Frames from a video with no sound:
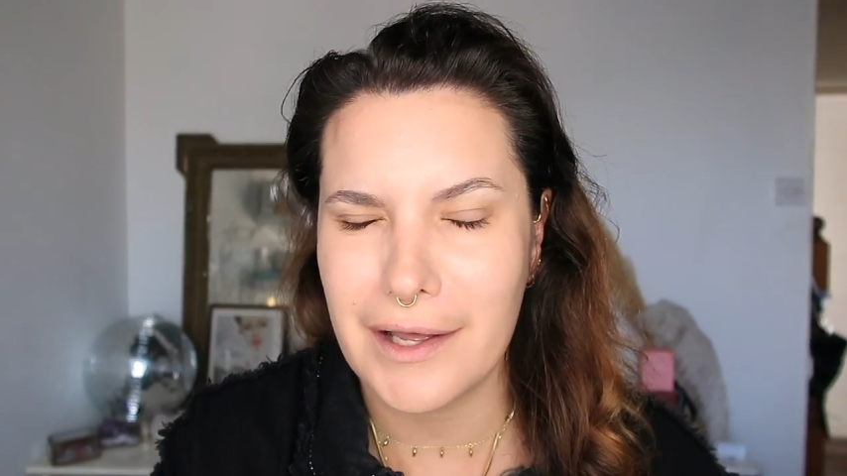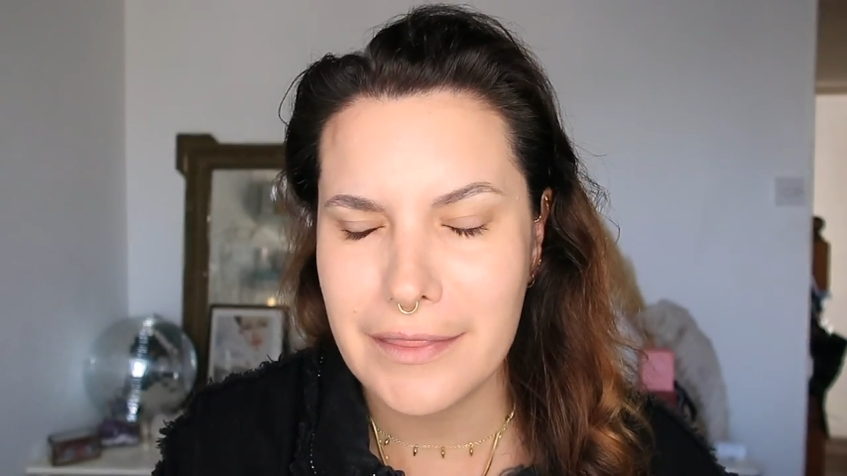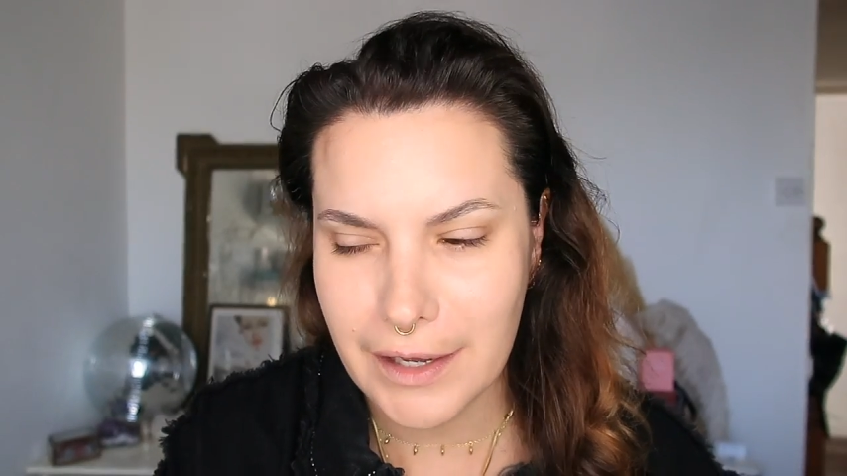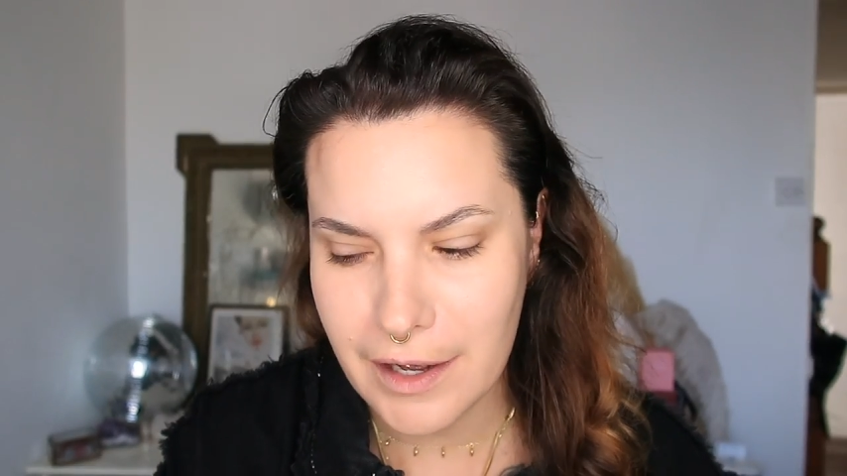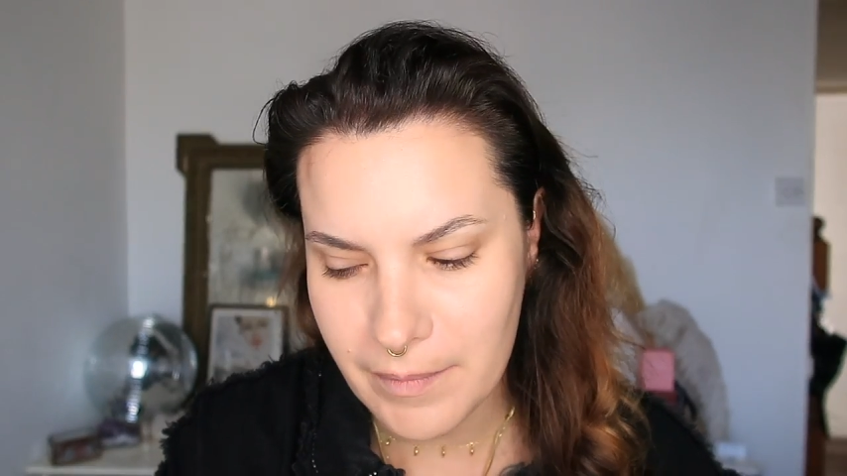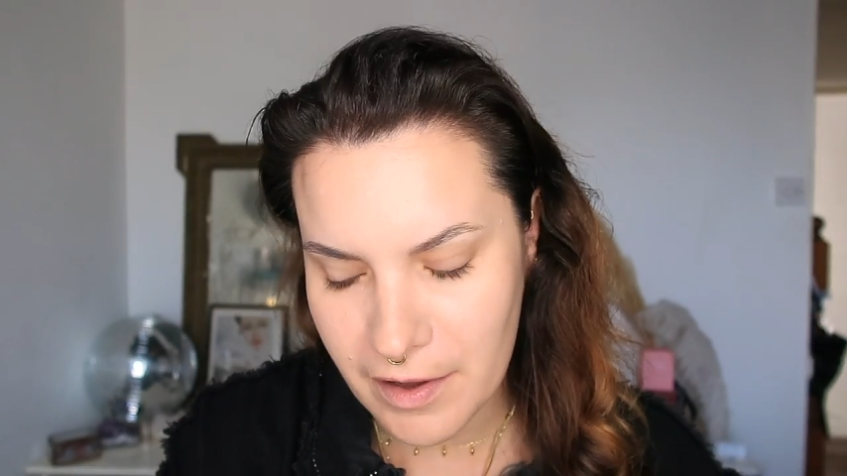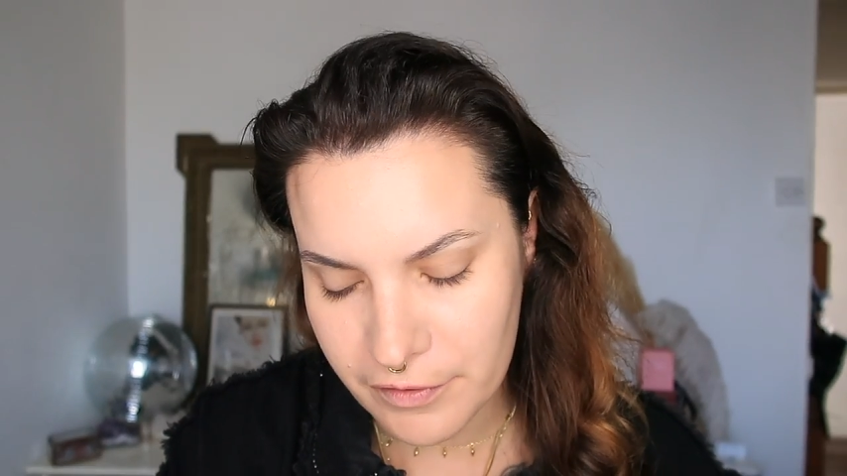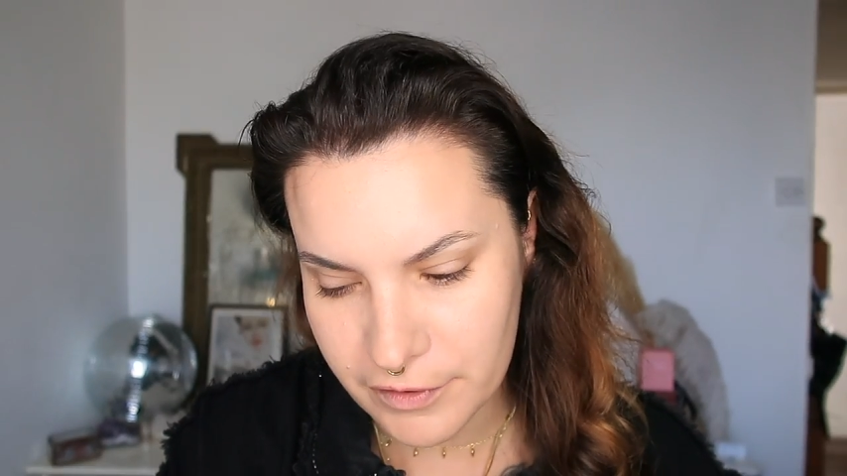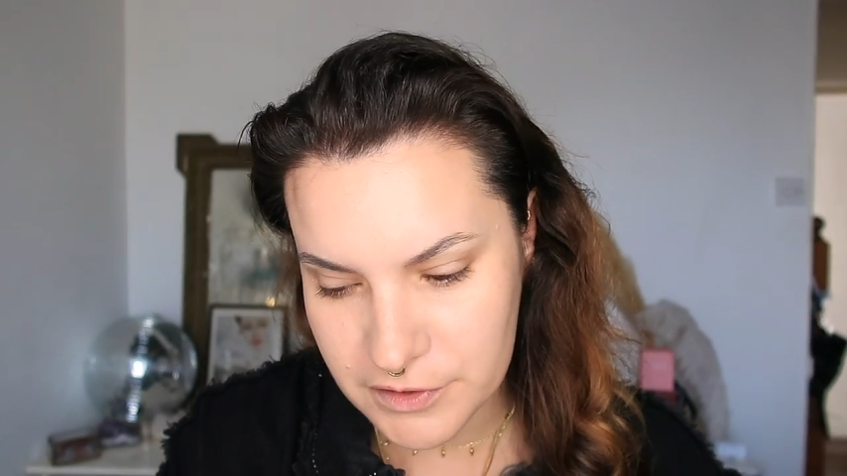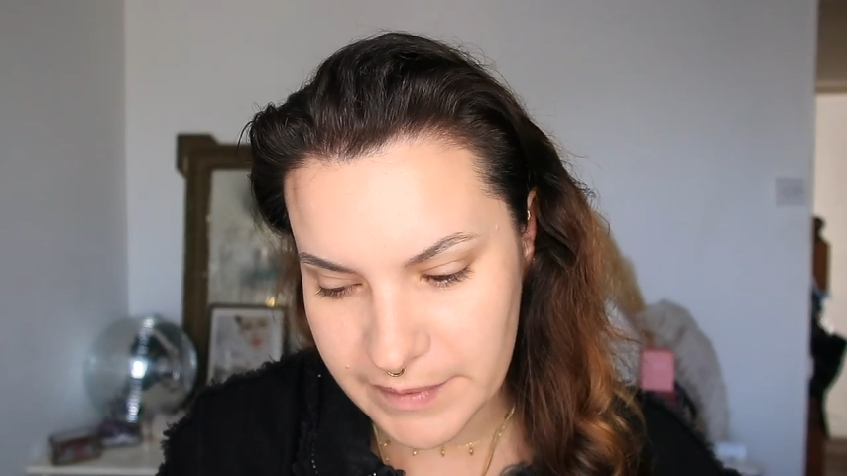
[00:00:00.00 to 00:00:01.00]
I think I might have
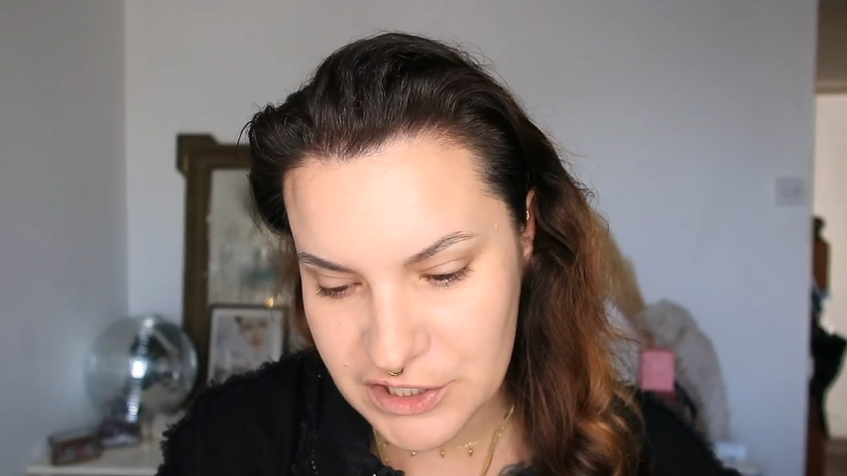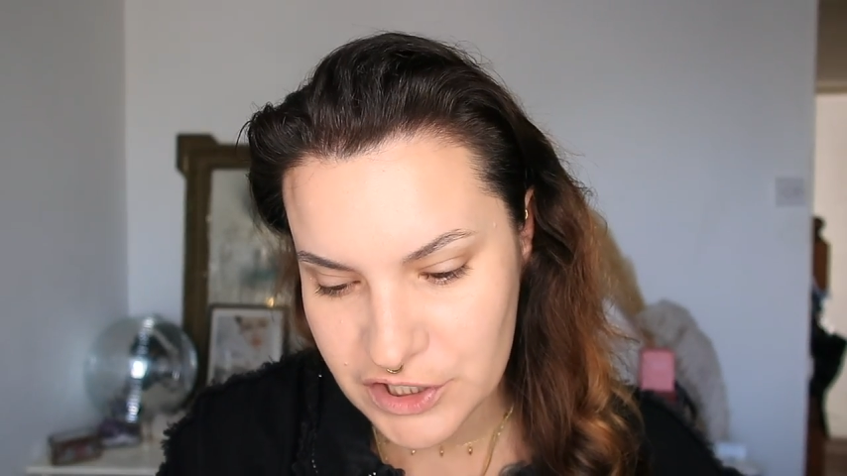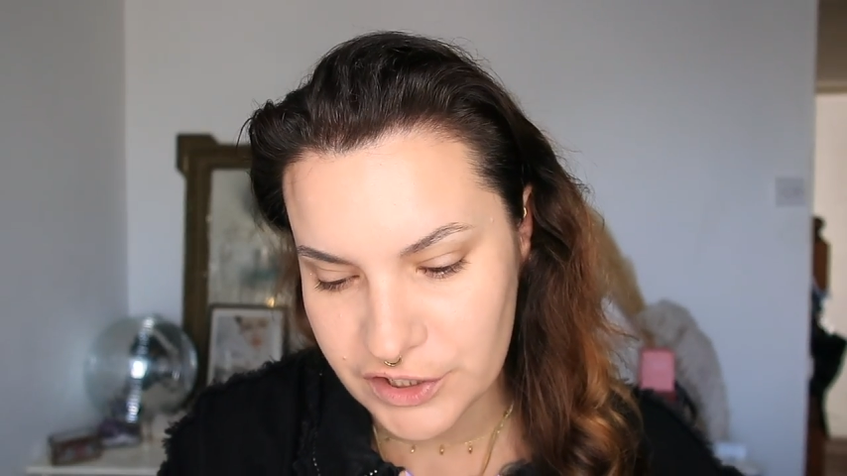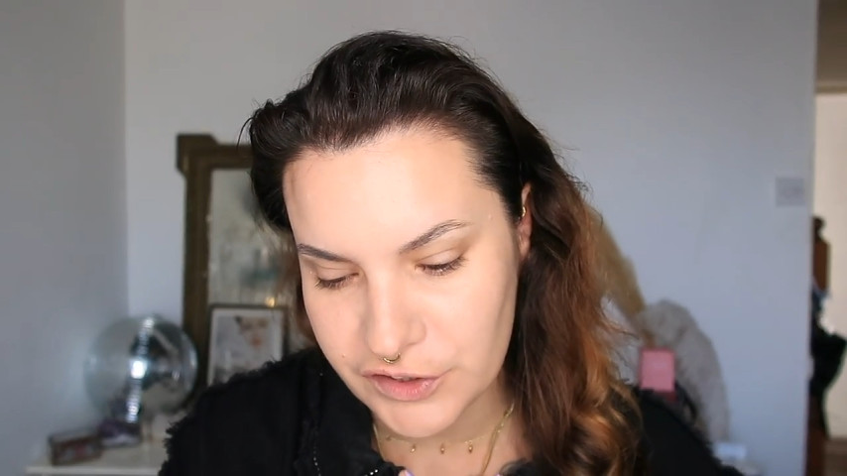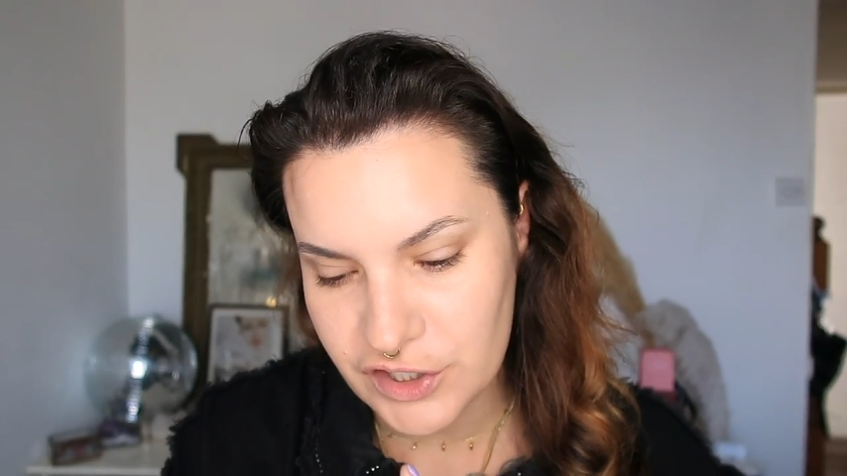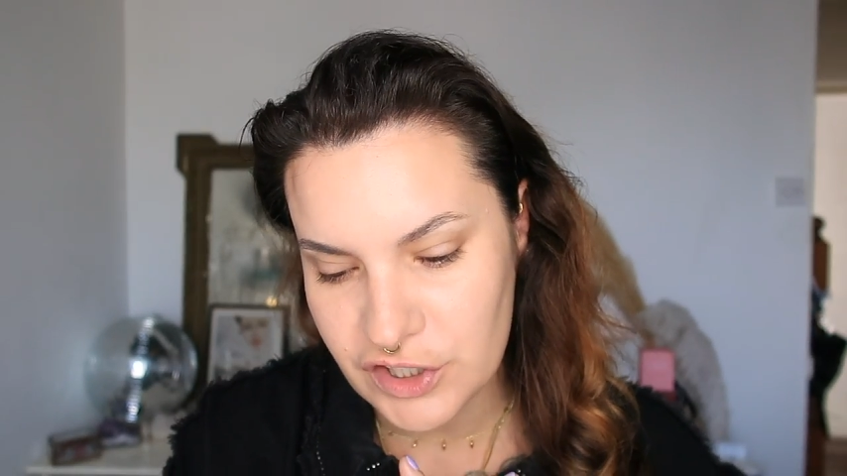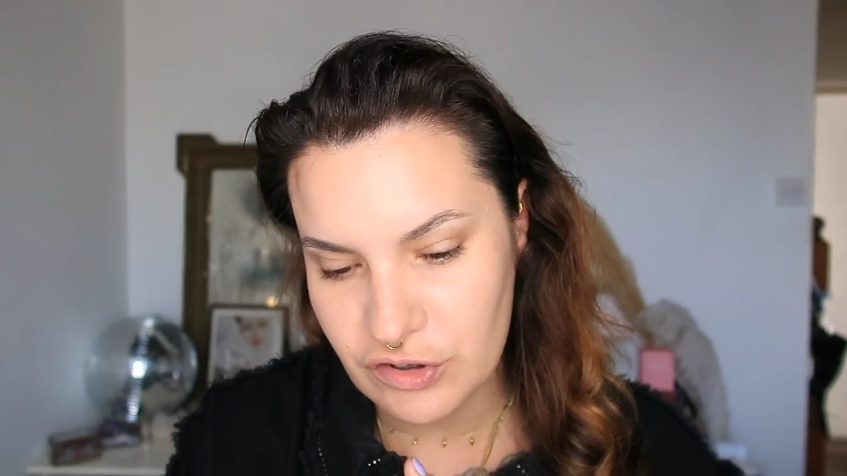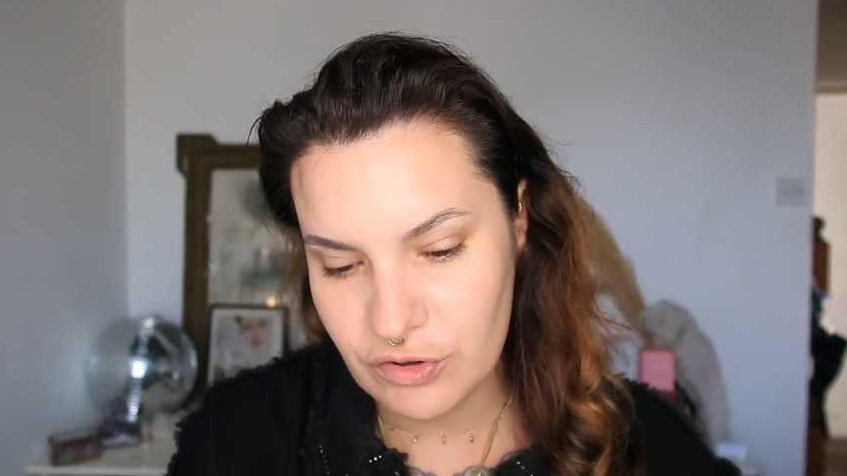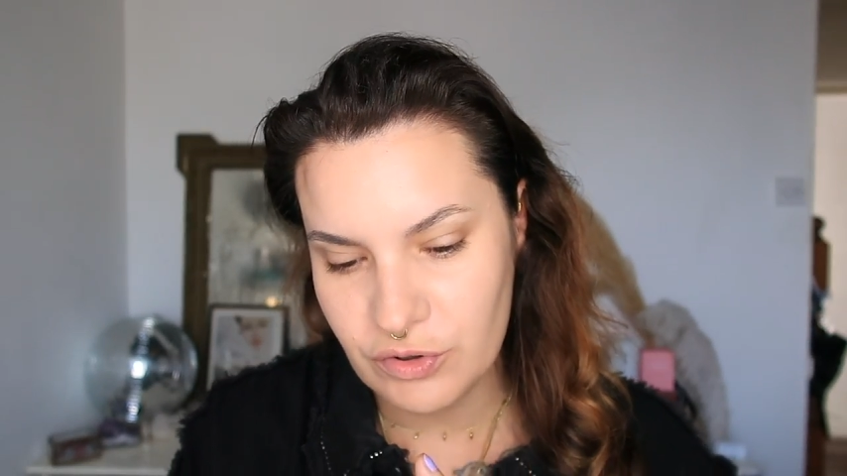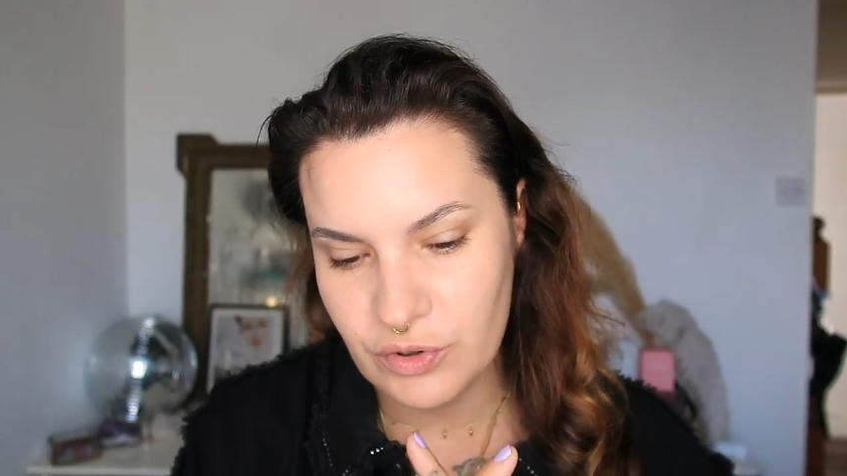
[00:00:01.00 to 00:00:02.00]
forgot to mention, that
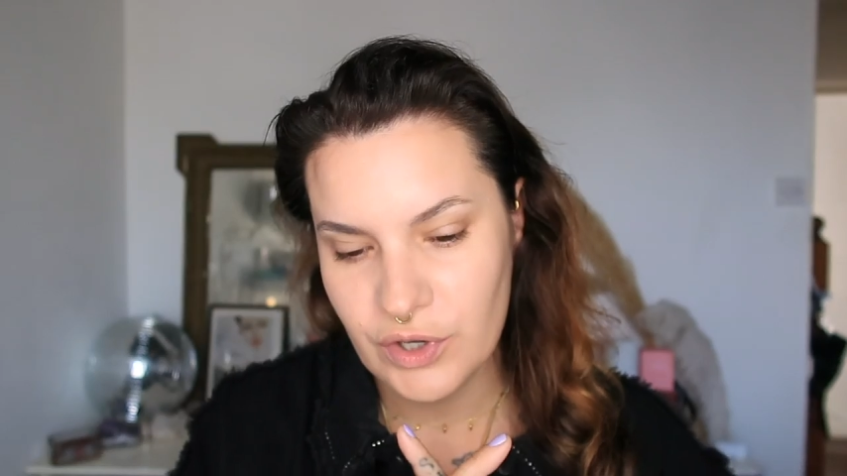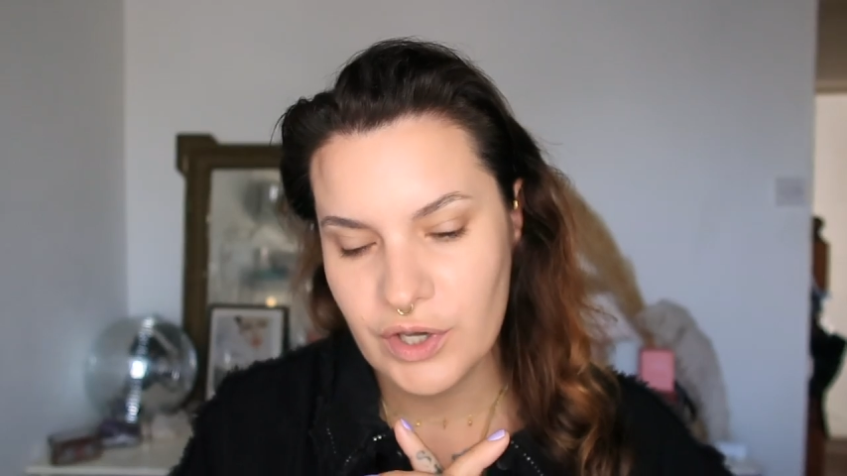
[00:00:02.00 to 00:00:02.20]
you